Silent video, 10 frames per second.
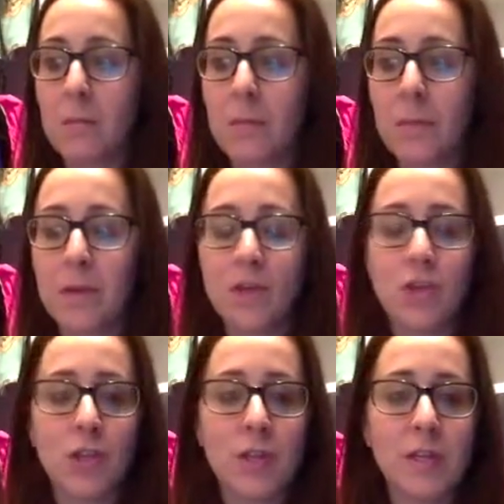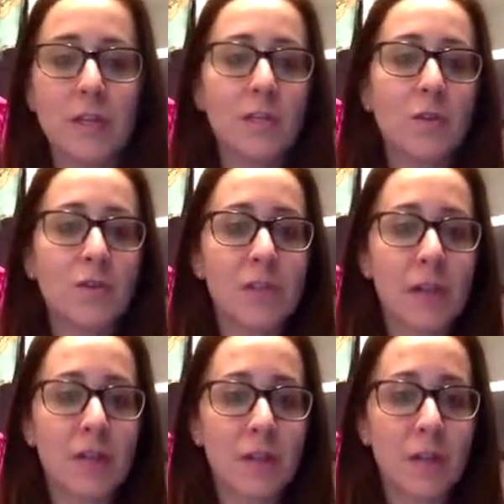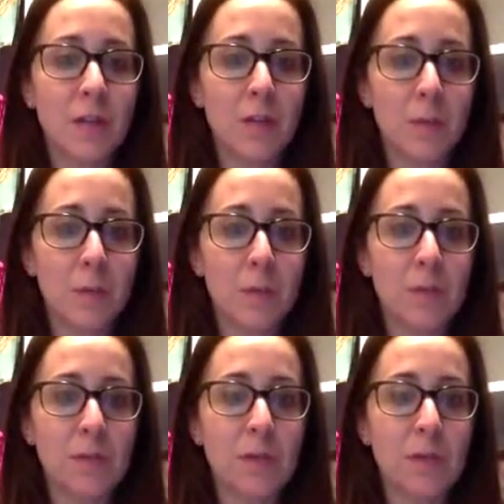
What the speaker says: but she doesn't understand the need for people to